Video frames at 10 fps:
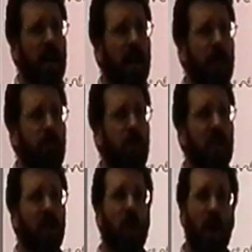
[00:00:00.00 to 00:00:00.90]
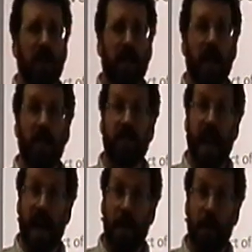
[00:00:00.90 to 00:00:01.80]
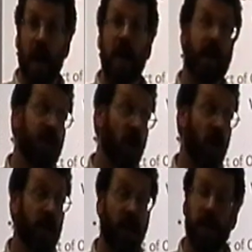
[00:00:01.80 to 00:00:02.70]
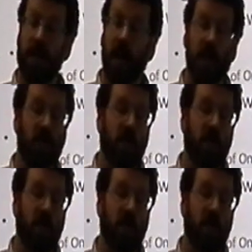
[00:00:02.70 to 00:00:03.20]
But the quantitative data mining of our online sites